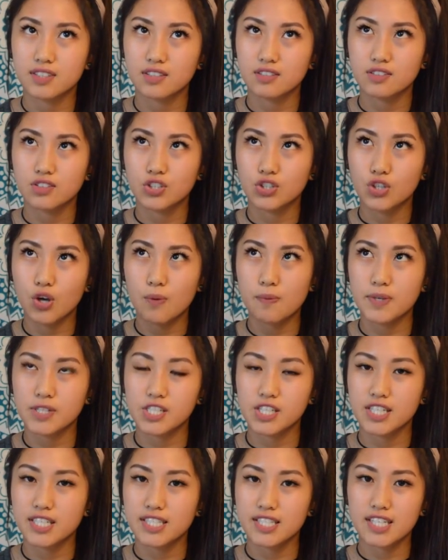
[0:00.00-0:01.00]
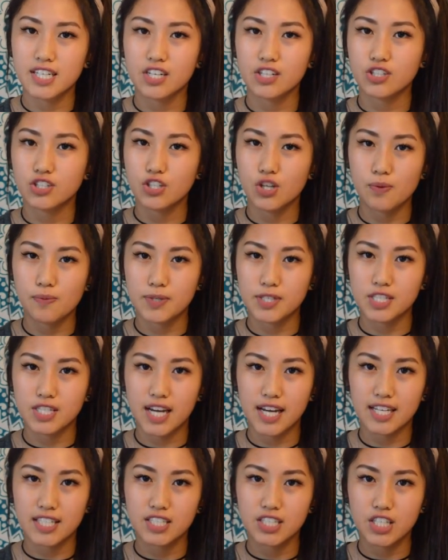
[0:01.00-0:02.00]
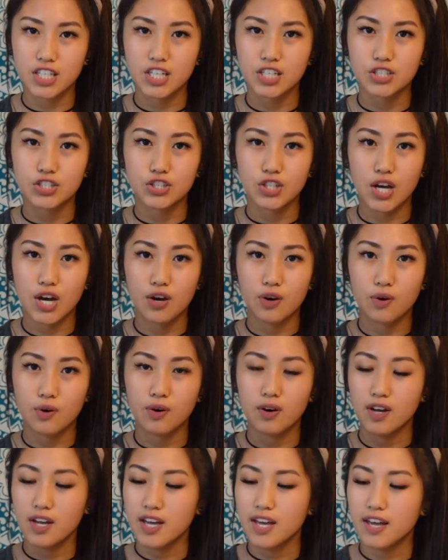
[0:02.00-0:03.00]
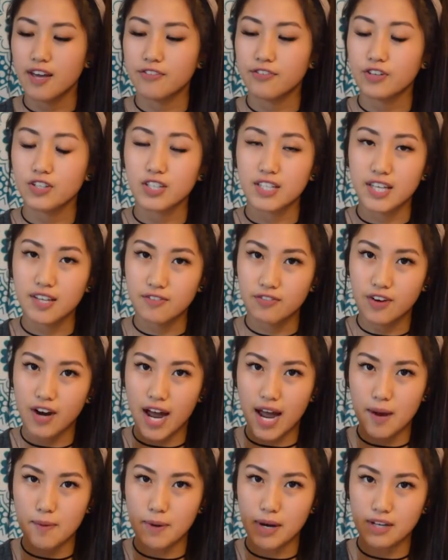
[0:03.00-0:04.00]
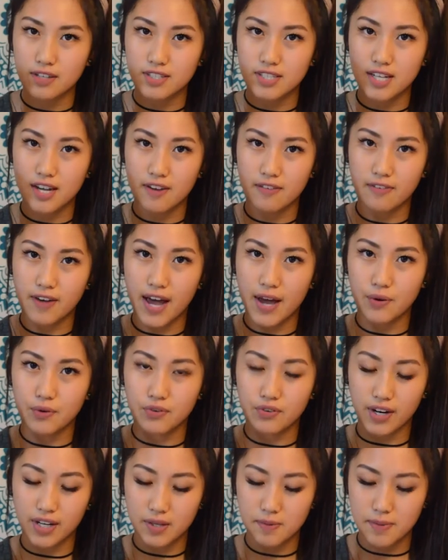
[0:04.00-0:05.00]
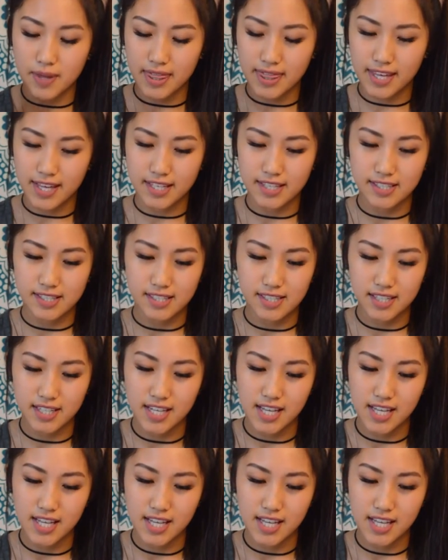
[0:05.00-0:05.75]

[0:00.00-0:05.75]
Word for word: so much easier, so much nicer. So if you're looking for eyebrow stuff, I would recommend this.